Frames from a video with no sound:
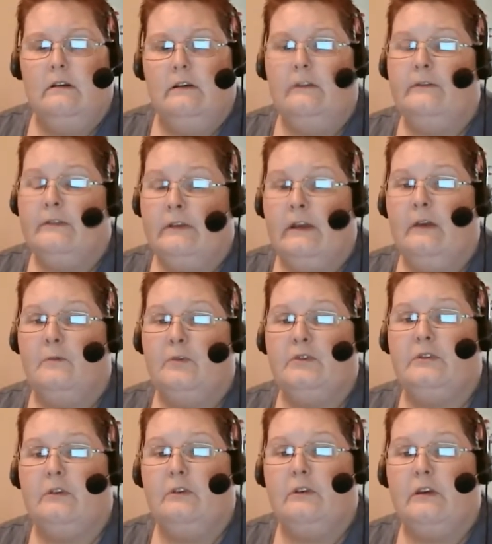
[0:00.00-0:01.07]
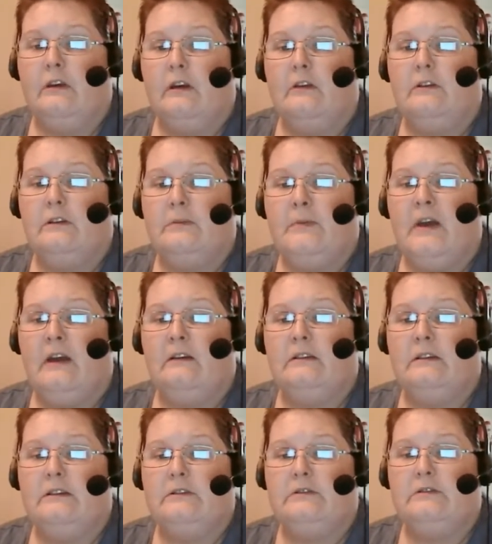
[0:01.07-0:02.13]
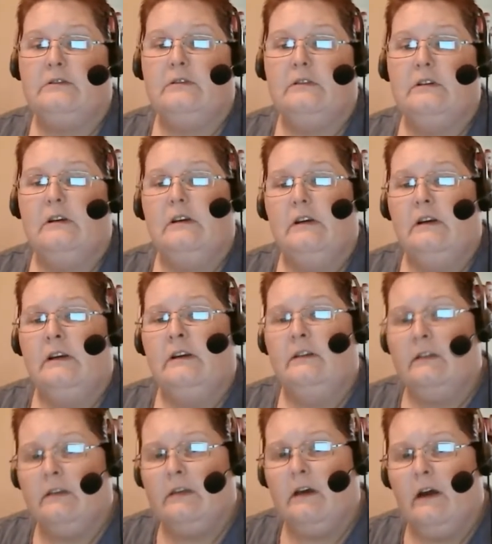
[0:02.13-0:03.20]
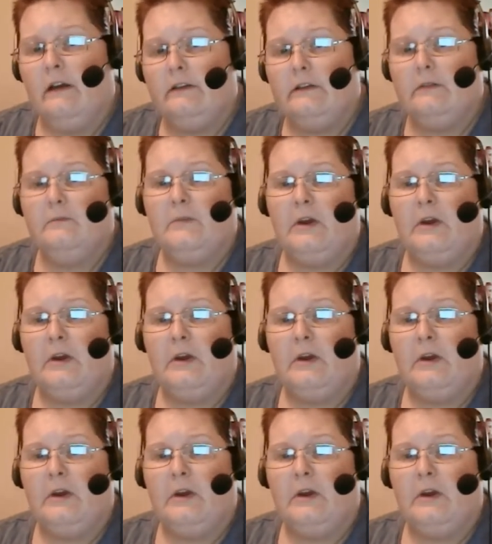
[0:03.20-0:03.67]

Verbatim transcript: if Sam was soaking on this passage, his thoughts